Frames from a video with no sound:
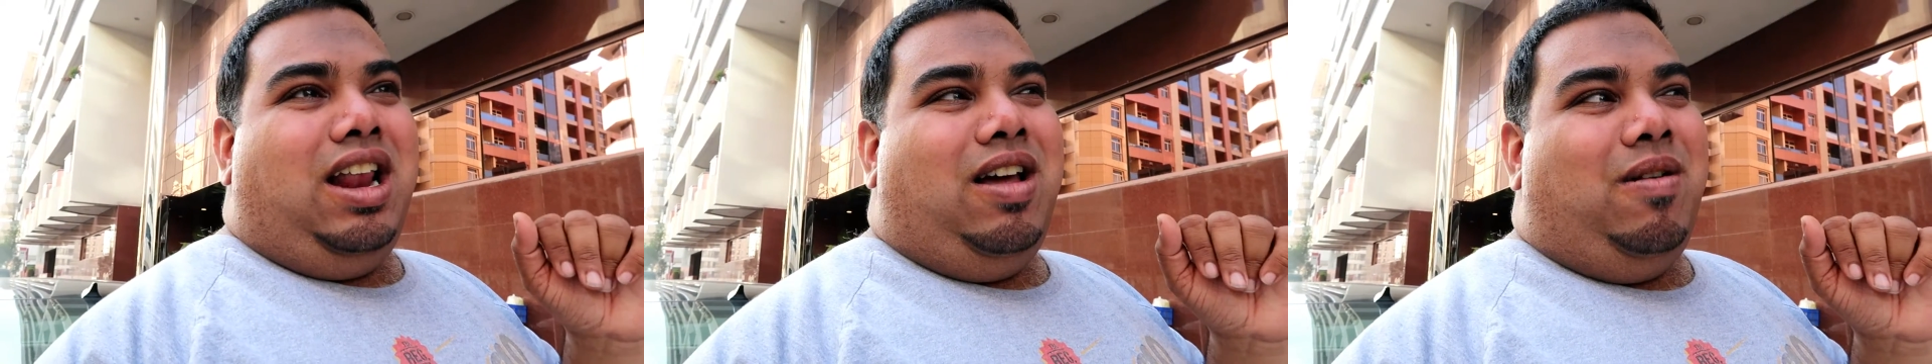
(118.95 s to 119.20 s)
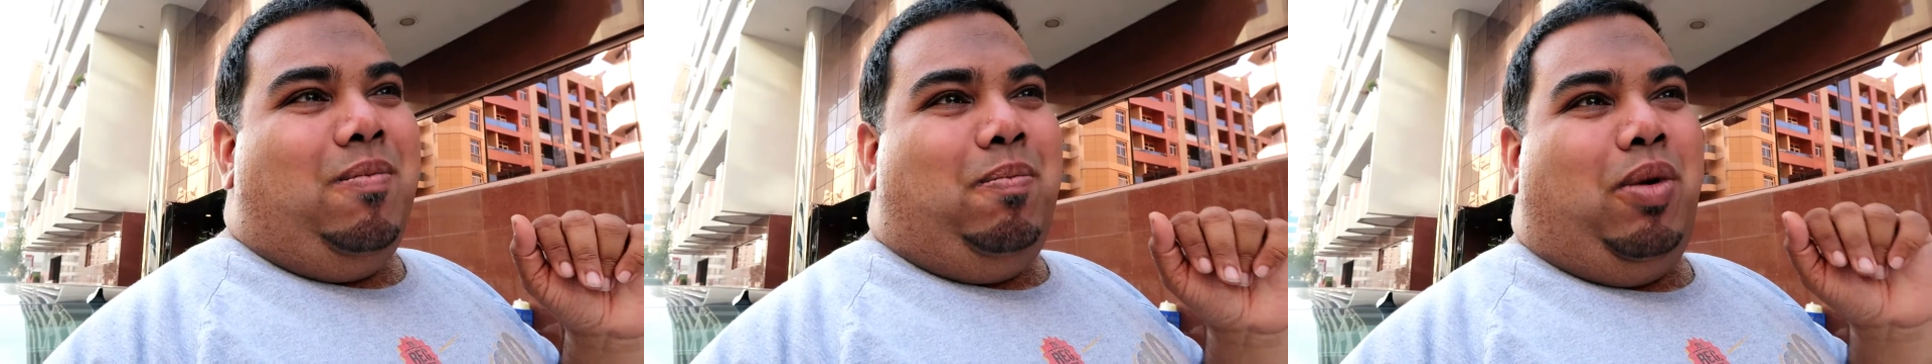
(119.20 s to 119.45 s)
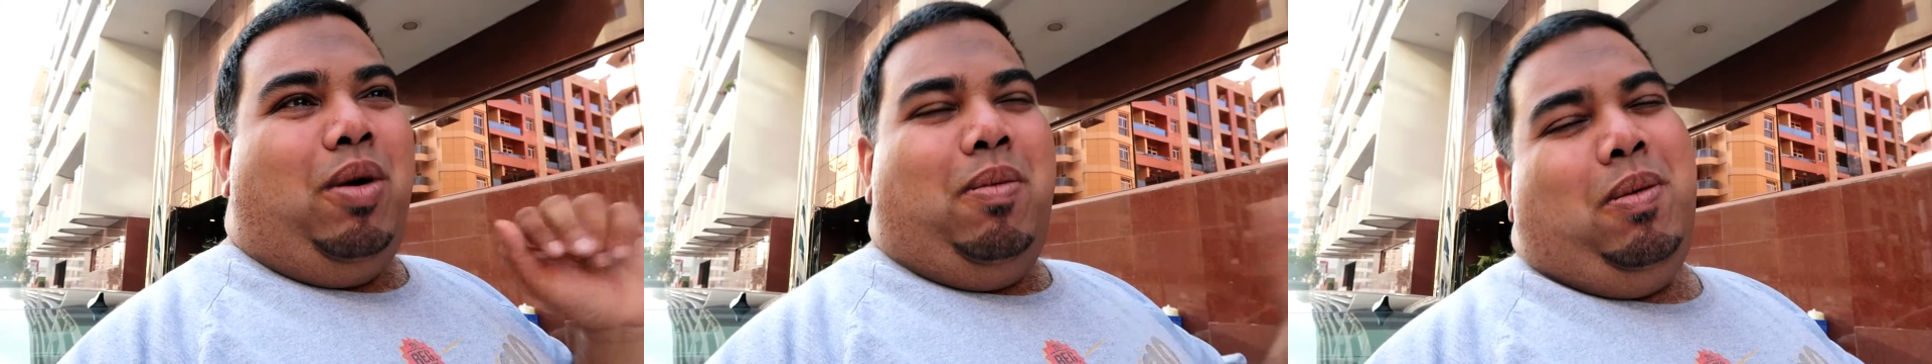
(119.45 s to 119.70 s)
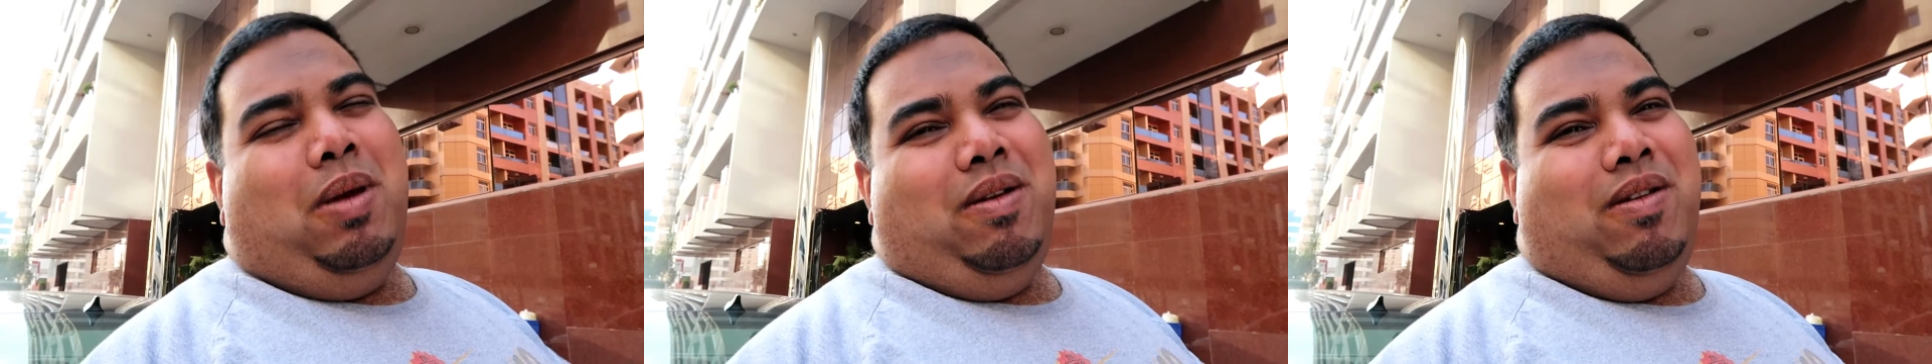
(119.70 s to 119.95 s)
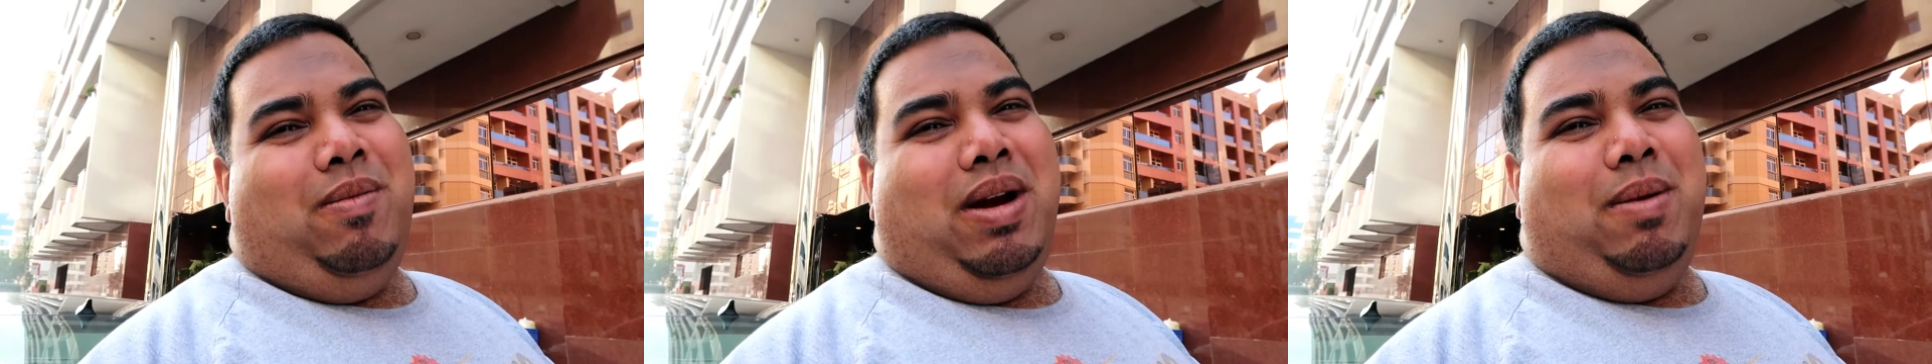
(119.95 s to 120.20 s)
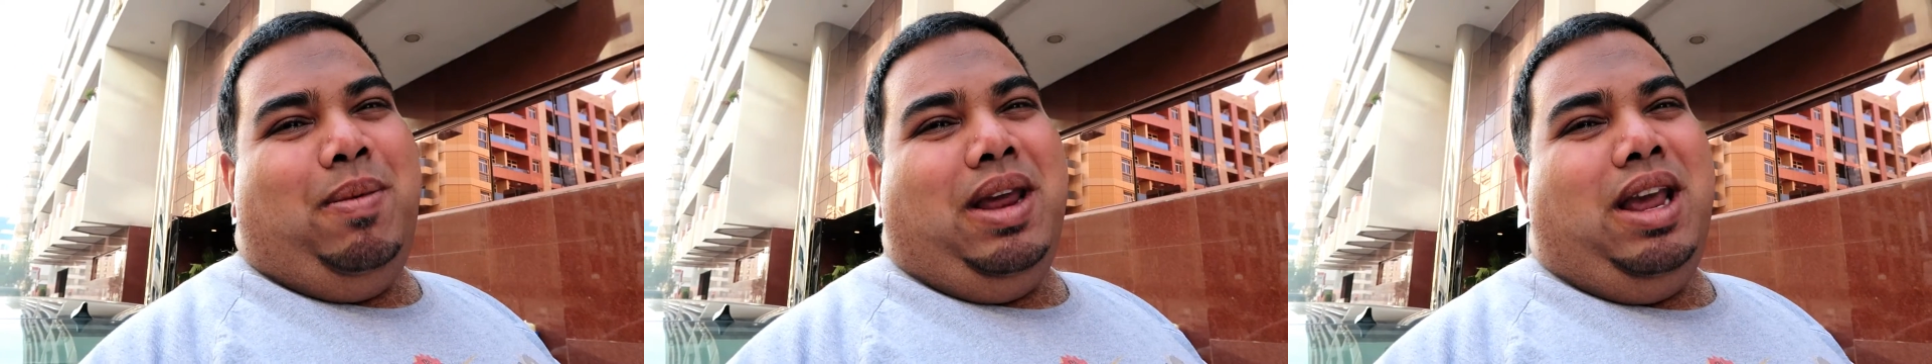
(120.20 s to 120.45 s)
Now probably we
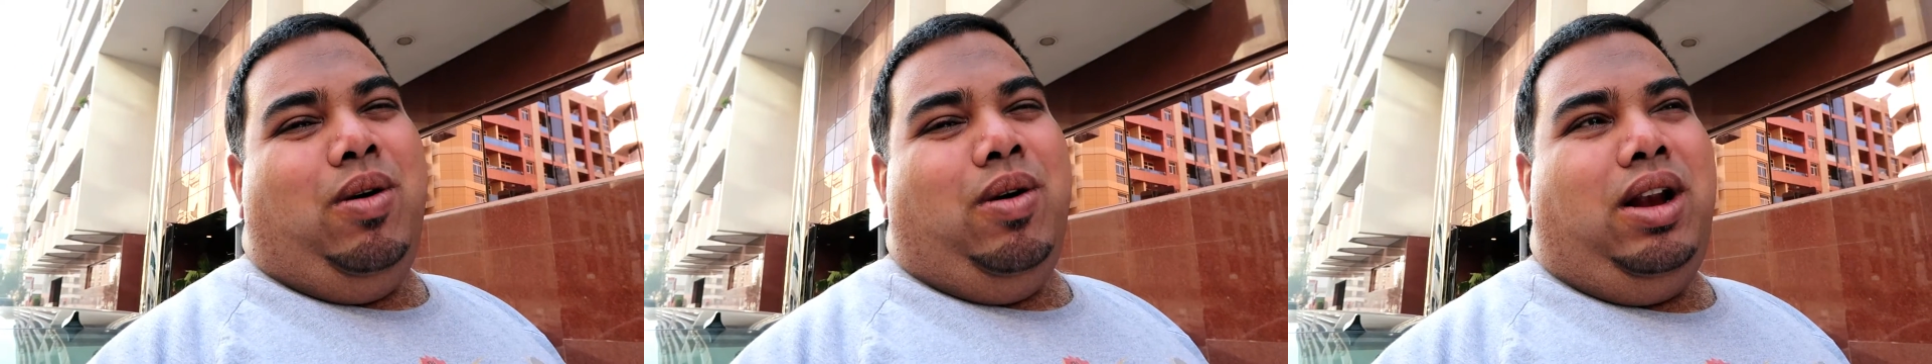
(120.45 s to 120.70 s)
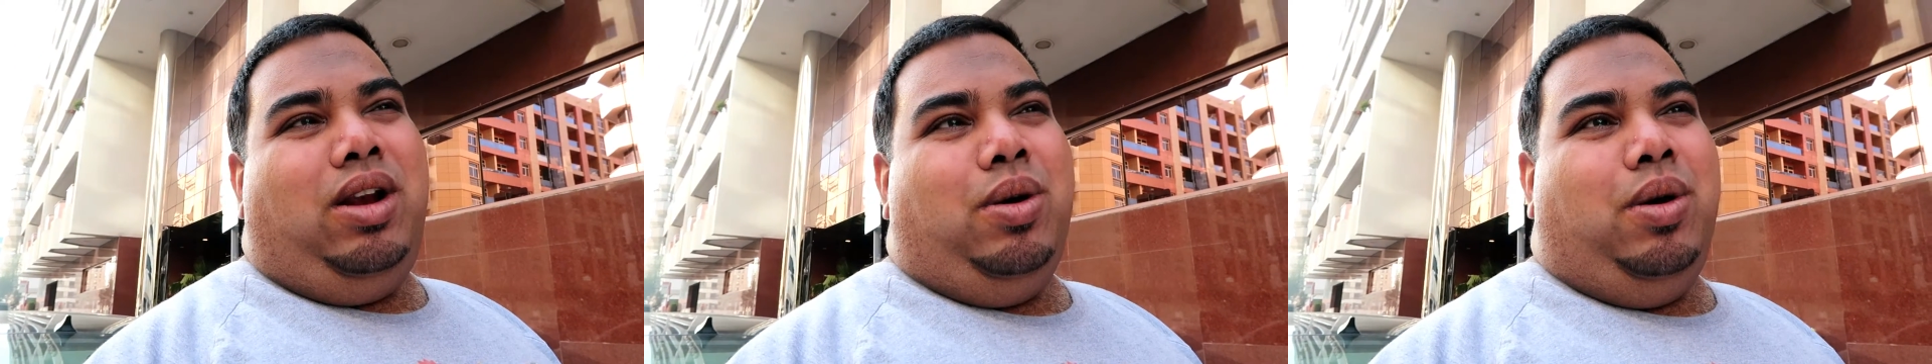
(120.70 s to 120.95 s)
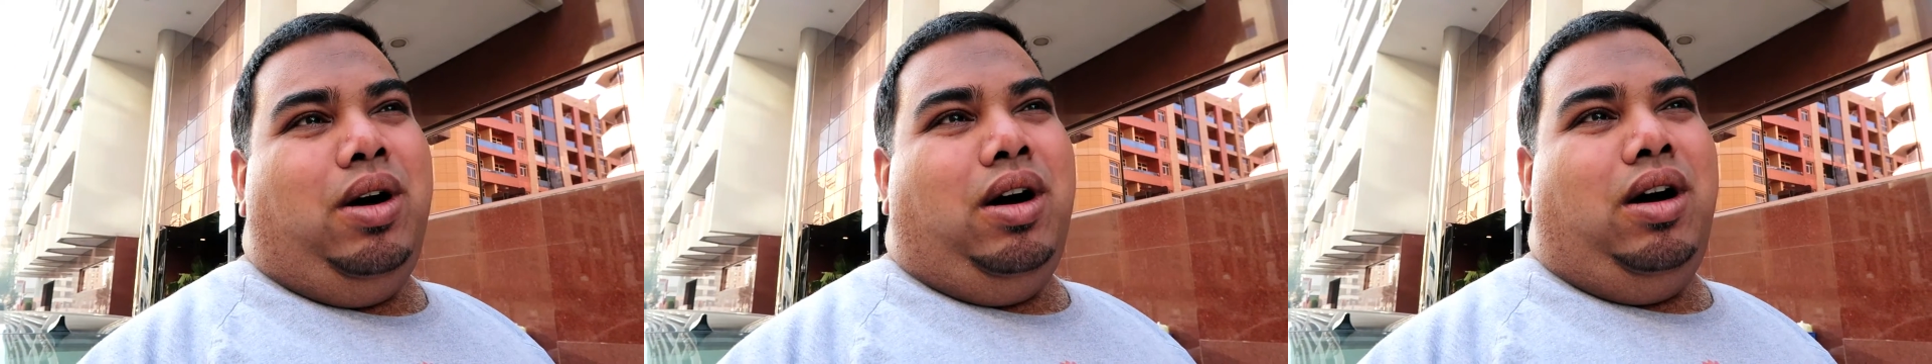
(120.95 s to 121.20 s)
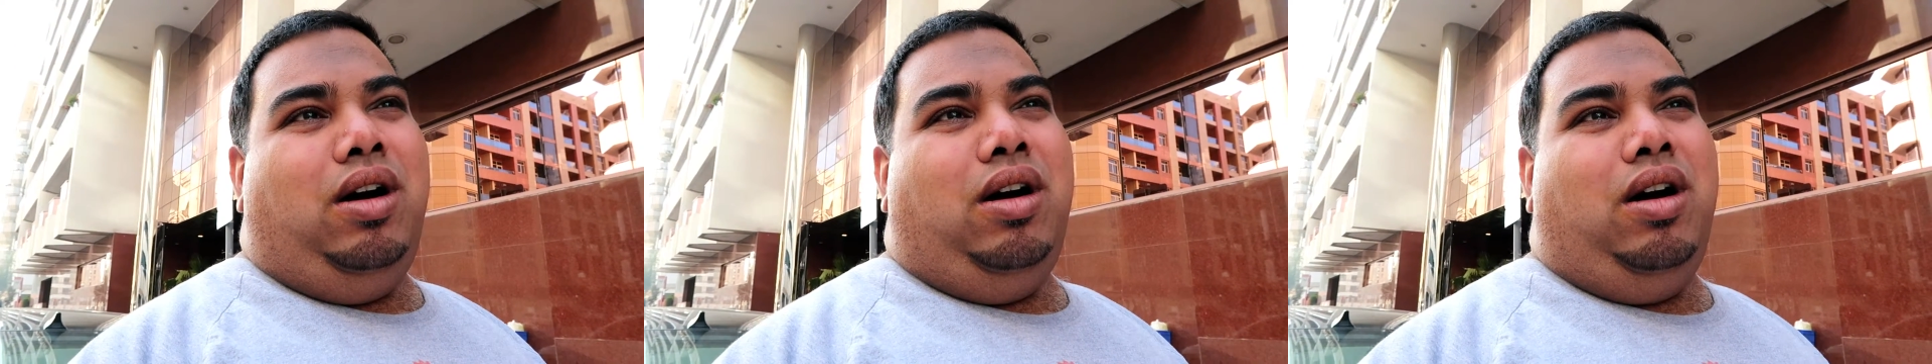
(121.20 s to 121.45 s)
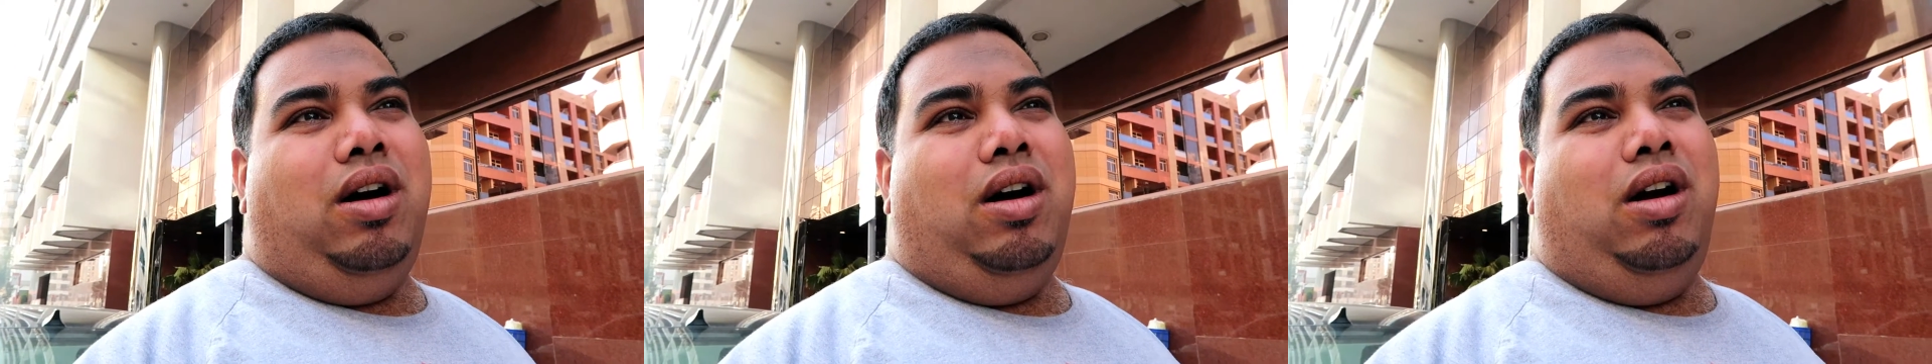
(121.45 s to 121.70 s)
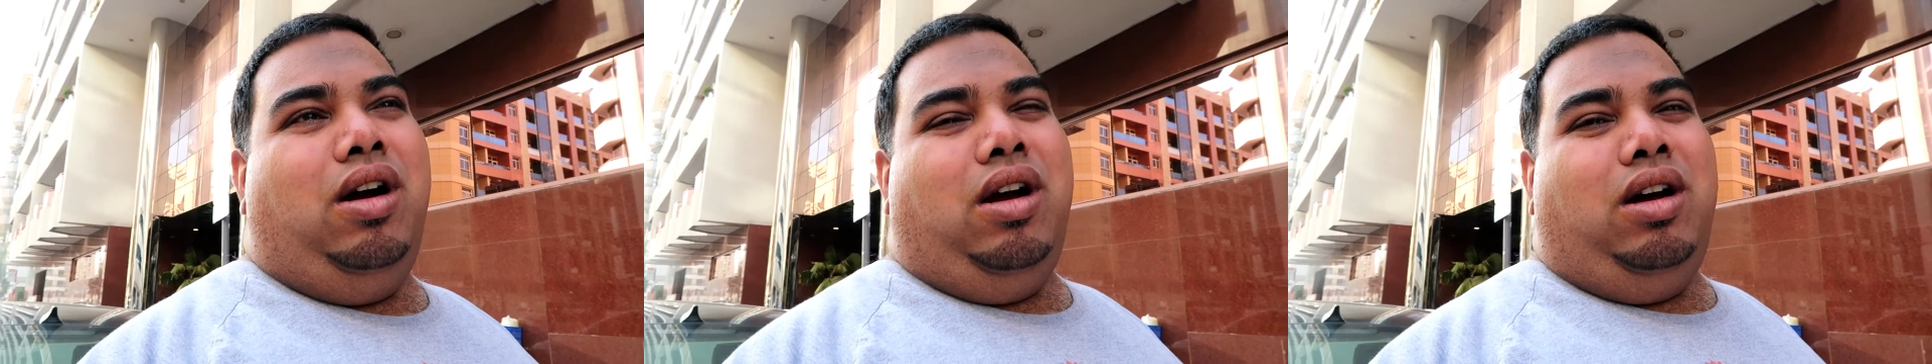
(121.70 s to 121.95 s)
might be going to
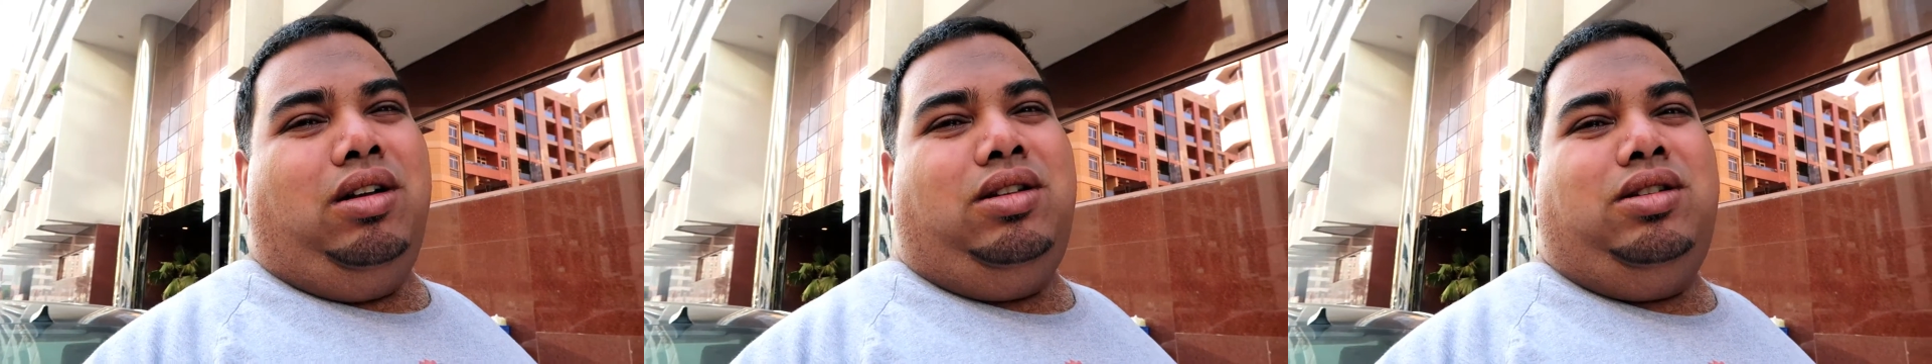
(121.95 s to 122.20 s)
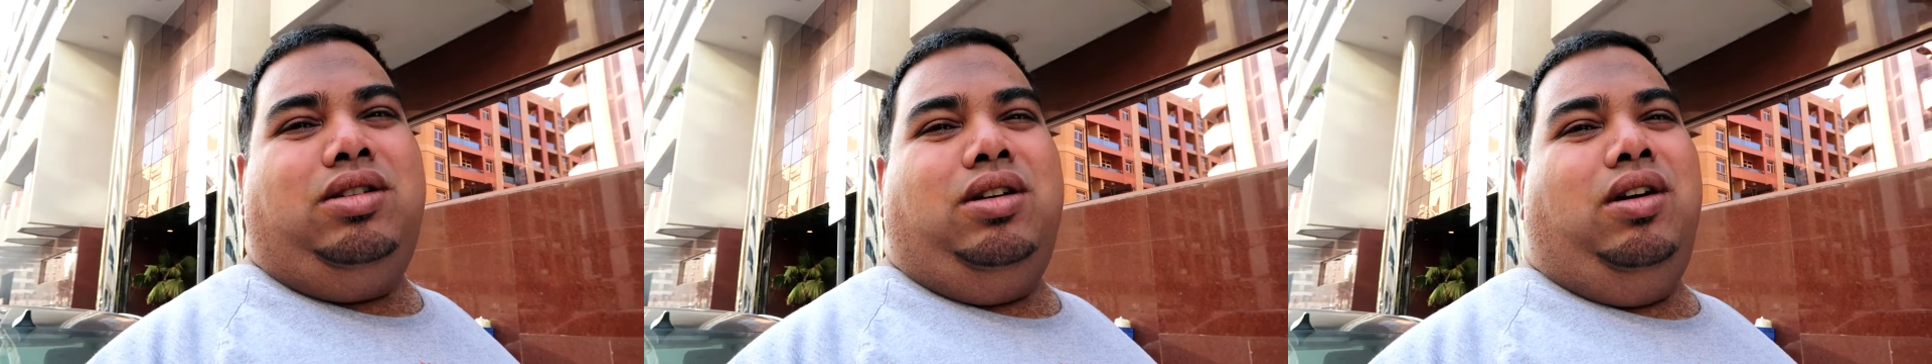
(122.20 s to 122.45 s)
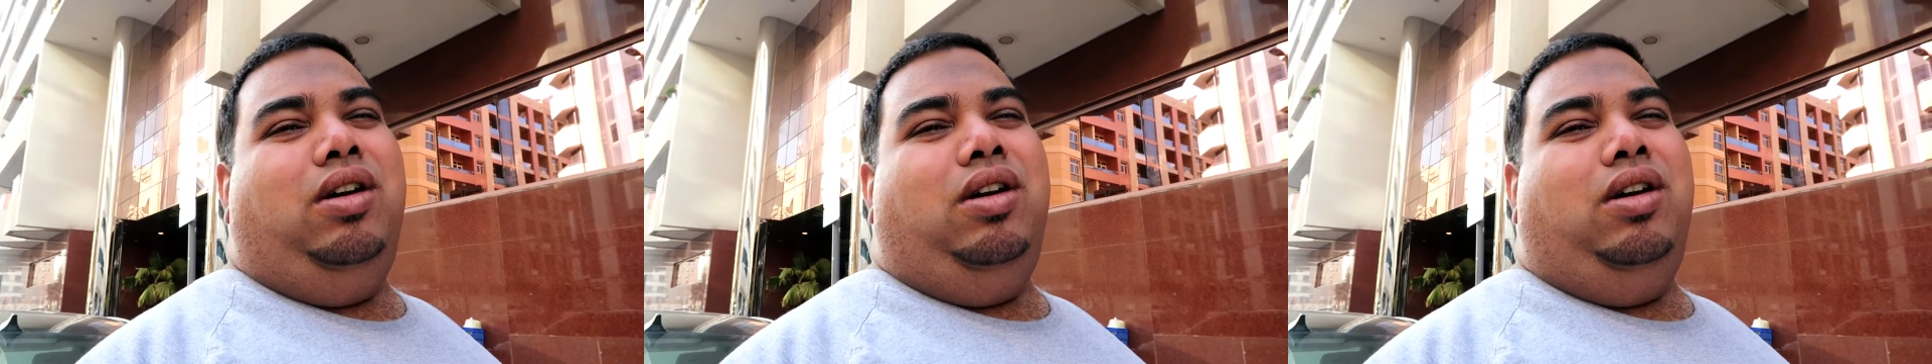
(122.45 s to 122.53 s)
a garage